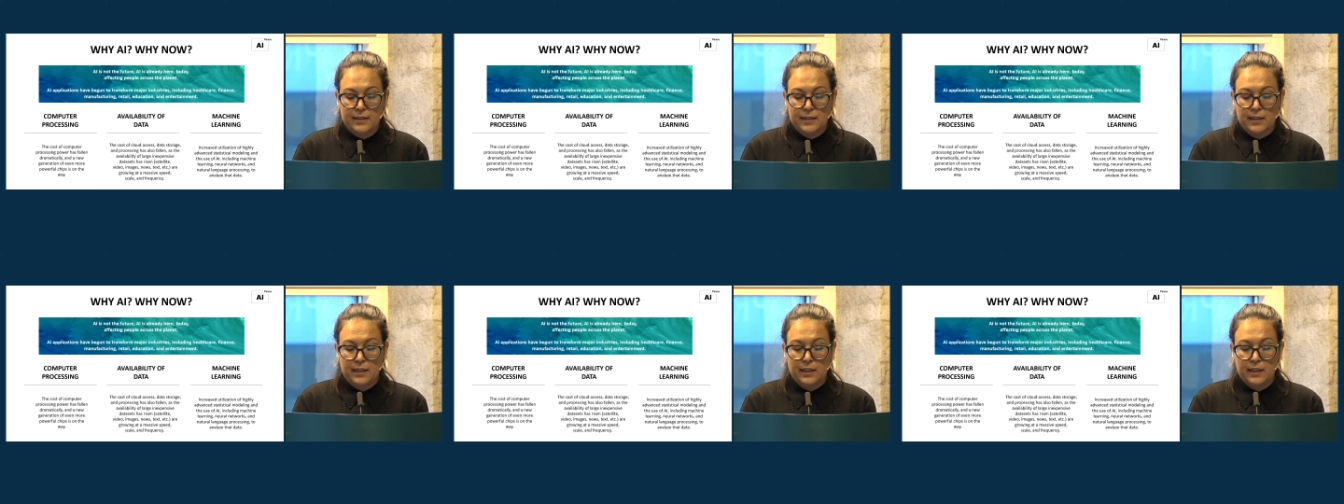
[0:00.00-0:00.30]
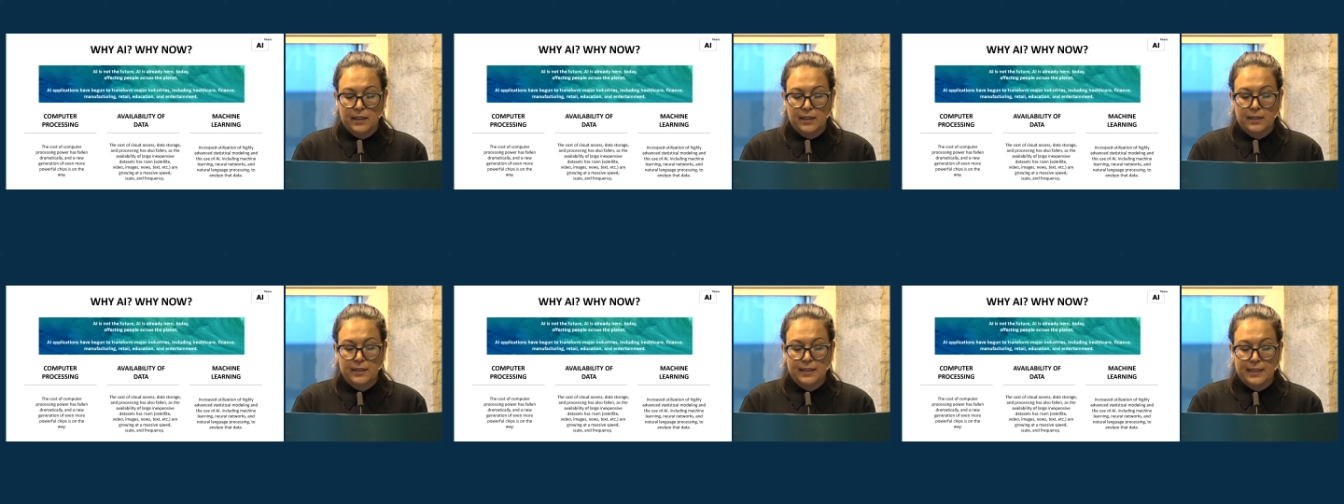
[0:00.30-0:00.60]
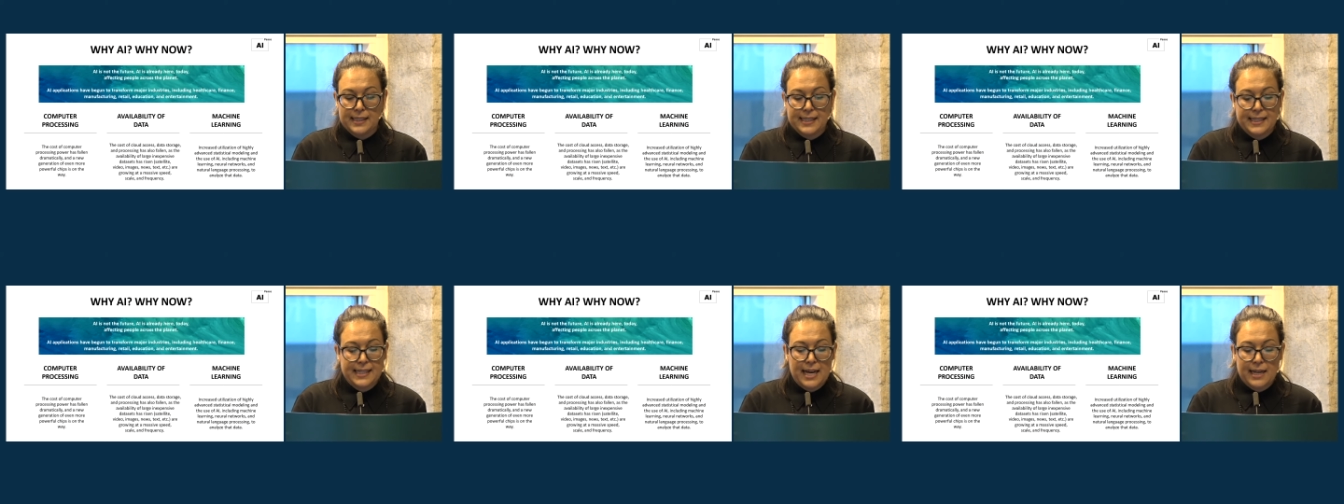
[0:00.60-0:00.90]
the,
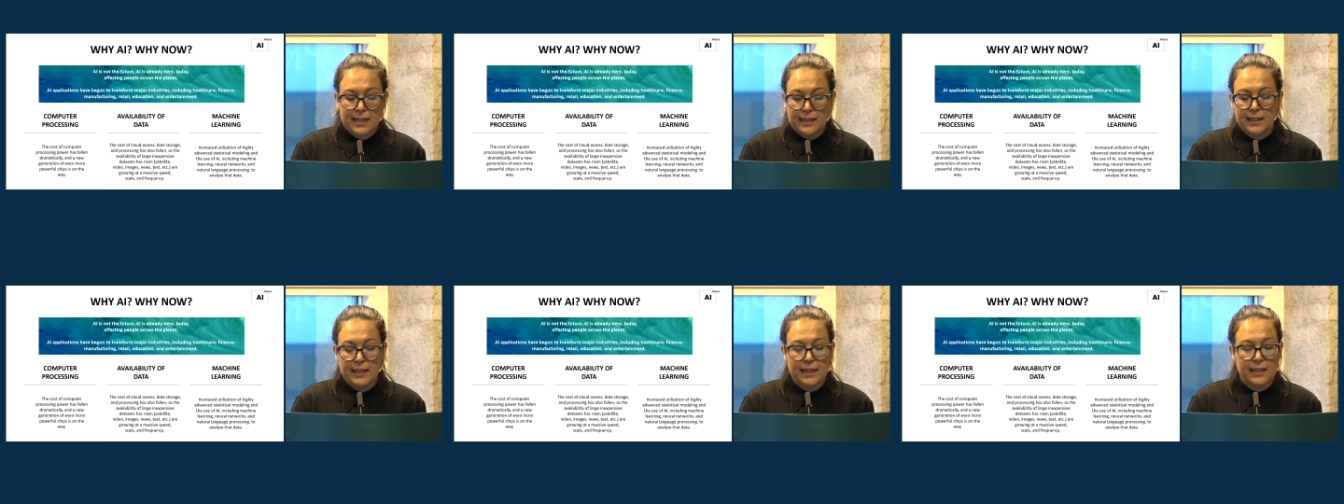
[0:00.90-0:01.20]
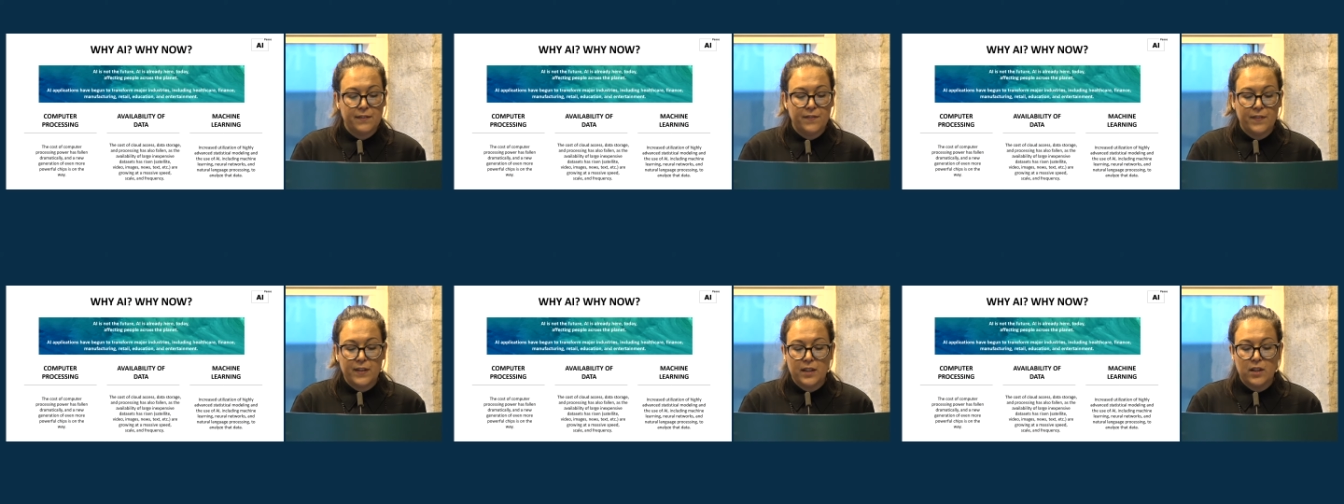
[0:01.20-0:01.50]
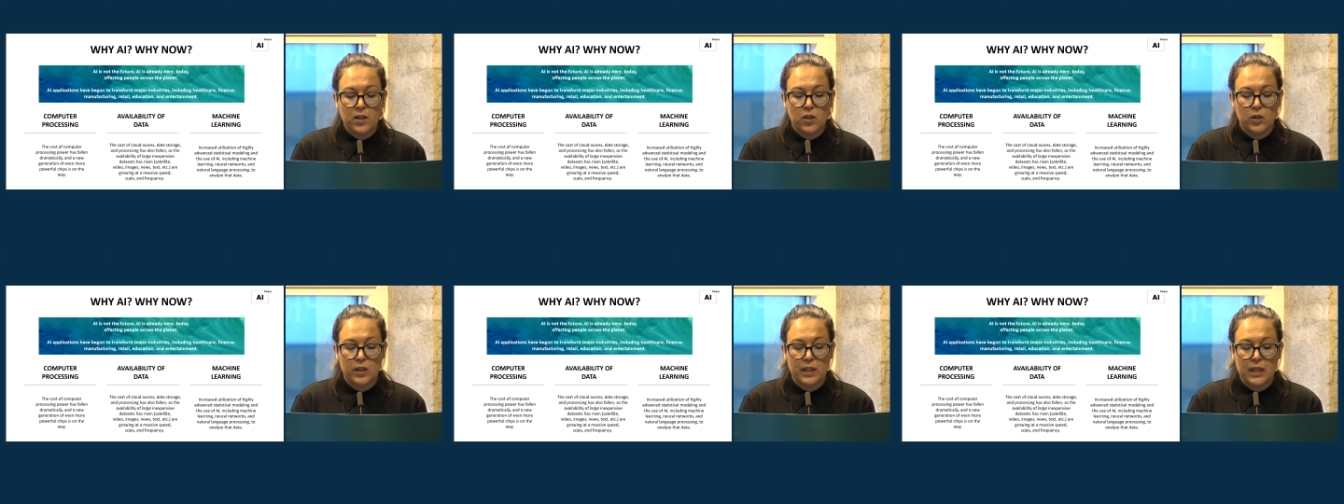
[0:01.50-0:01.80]
the satellite,
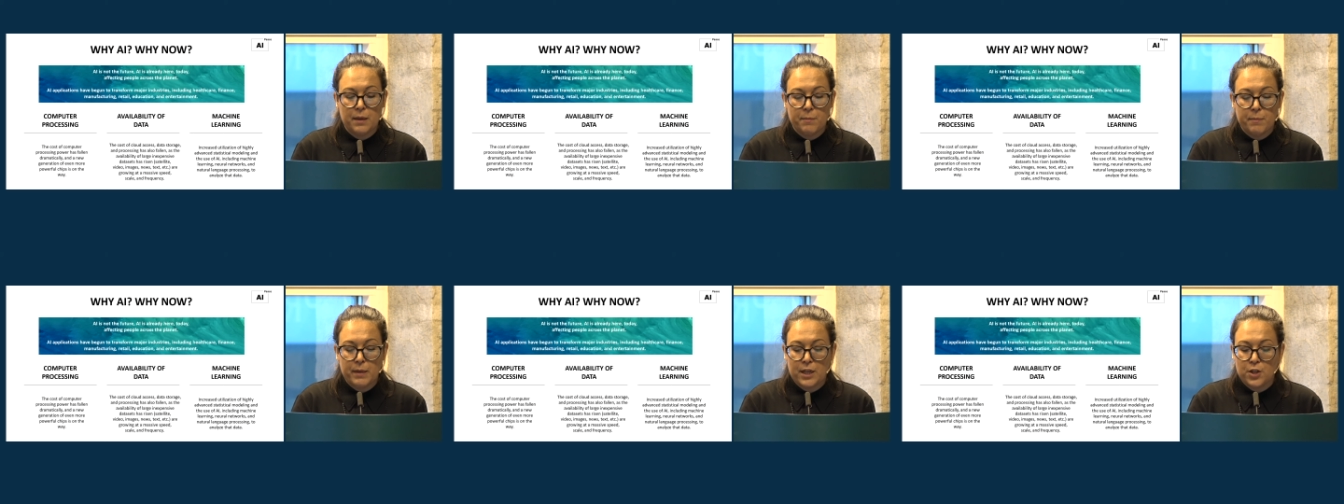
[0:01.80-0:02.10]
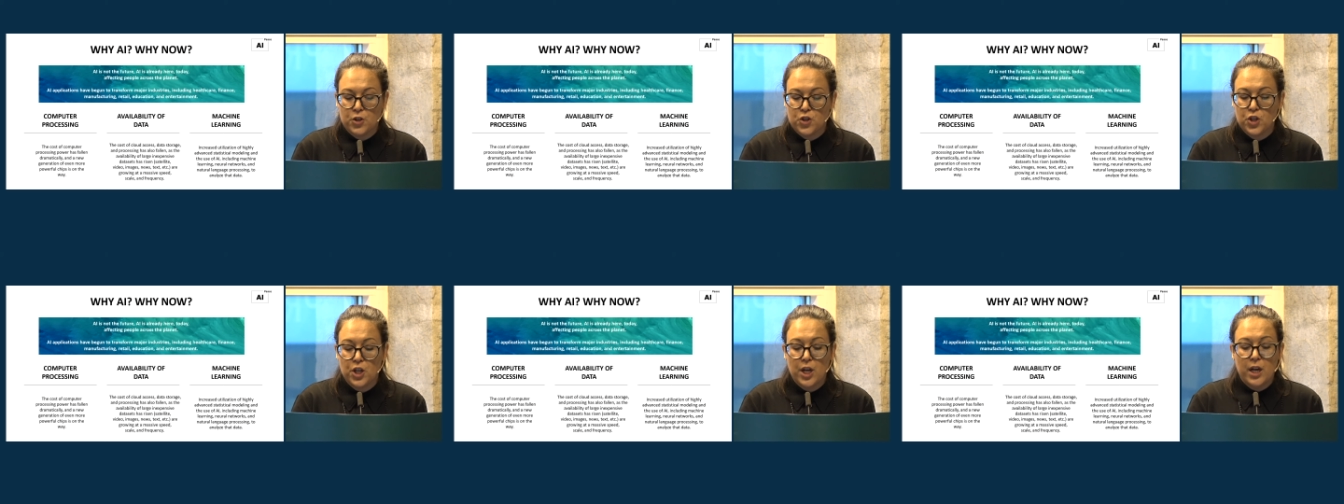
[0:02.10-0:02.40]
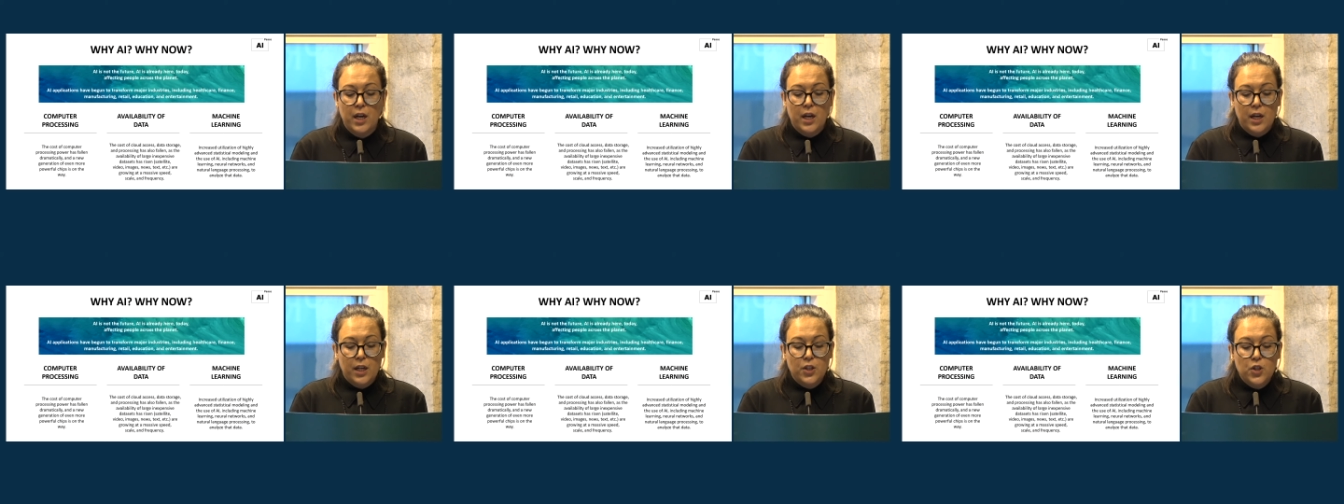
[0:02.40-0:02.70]
video, image,
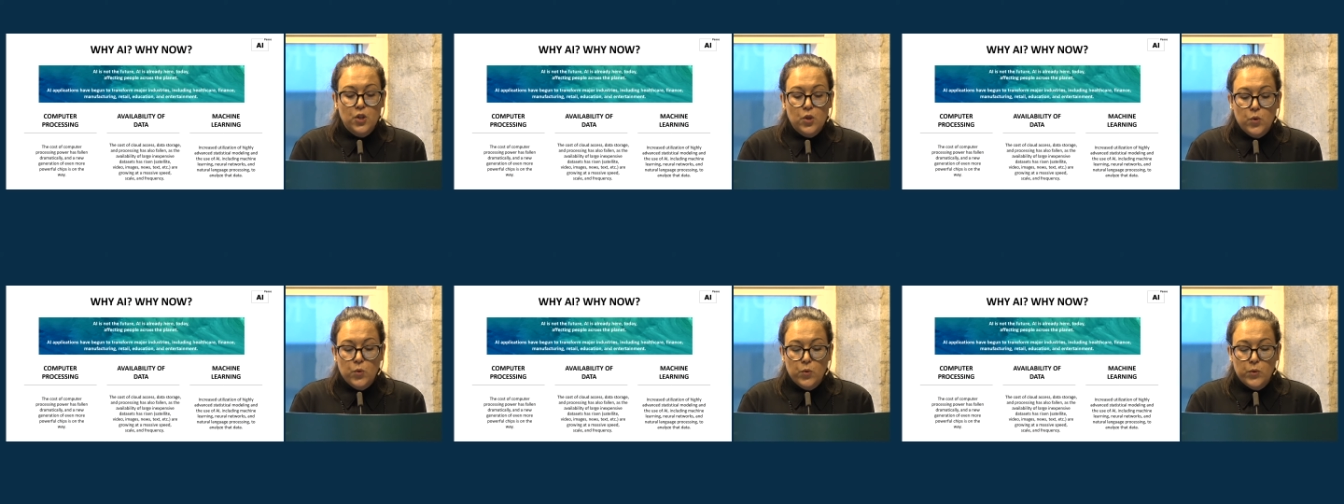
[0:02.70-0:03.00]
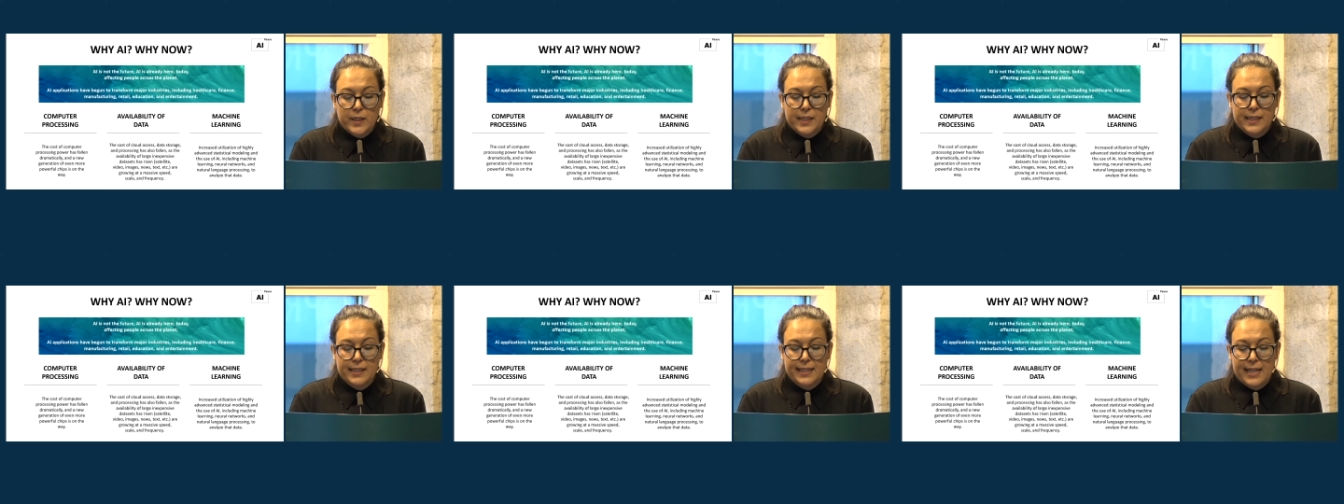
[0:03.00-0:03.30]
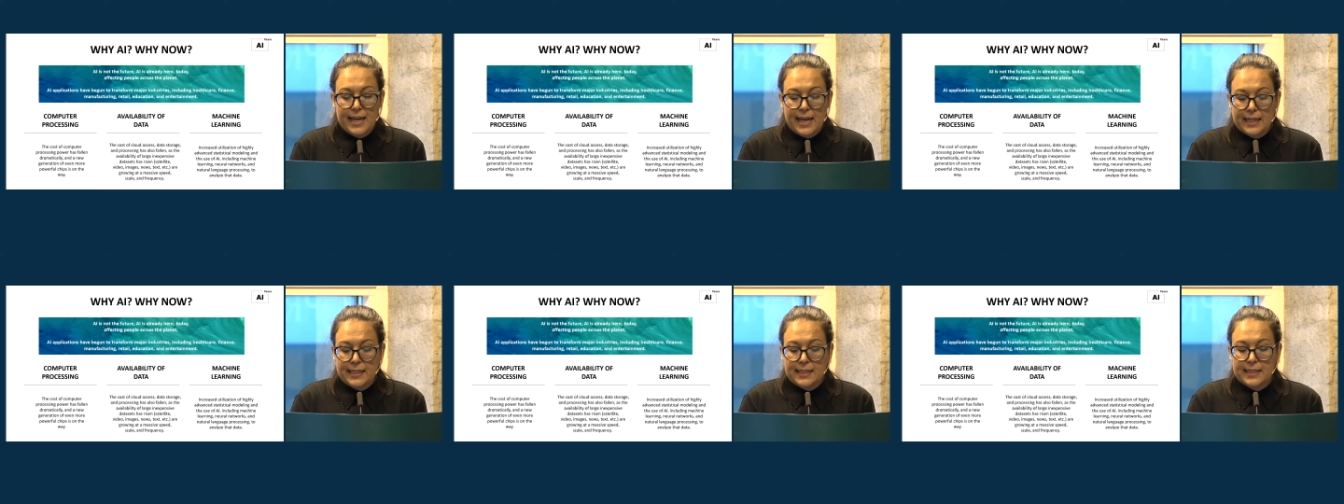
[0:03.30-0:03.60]
news,
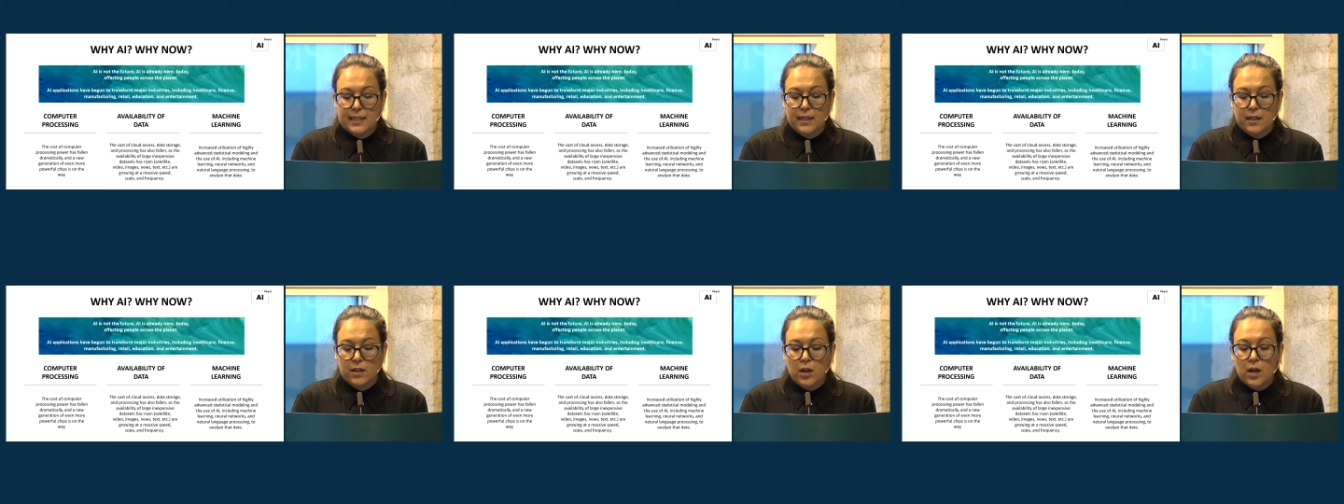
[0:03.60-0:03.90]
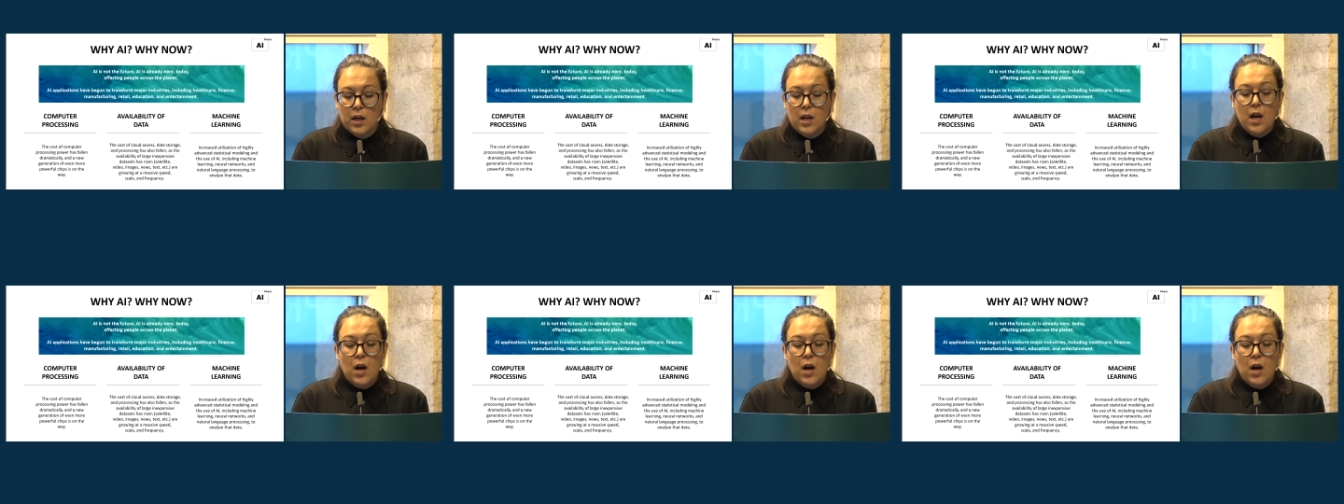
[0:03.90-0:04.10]
text are